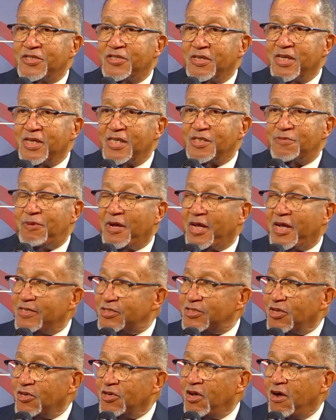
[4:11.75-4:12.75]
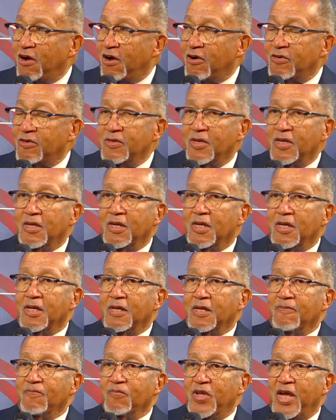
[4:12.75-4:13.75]
has passed a law
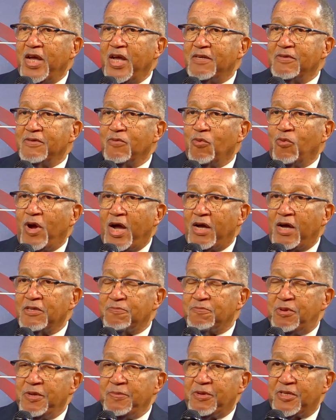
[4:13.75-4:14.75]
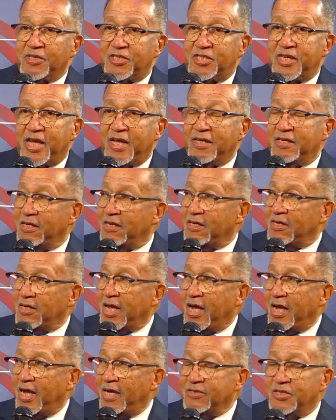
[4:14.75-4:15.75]
that while the people are standing in
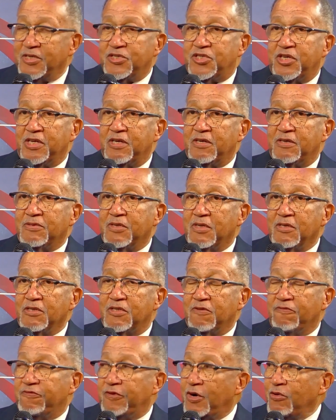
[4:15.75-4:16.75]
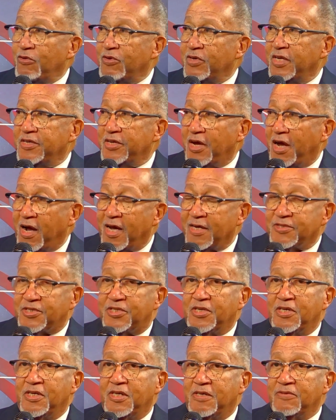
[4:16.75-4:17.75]
line this year to vote in the hot
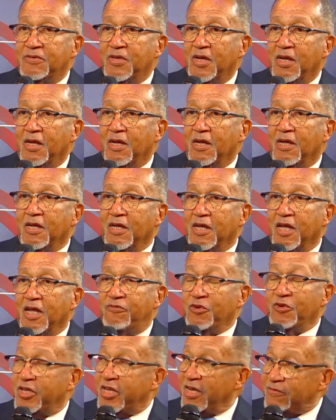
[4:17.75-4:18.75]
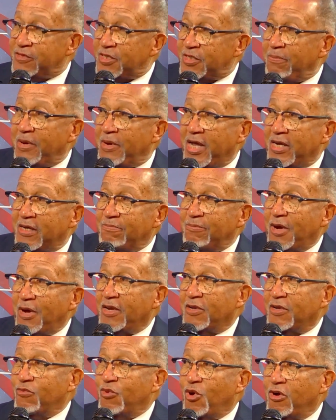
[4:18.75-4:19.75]
sun, if you give somebody a bottle
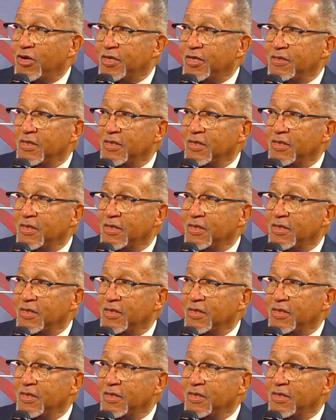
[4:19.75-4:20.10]
of water,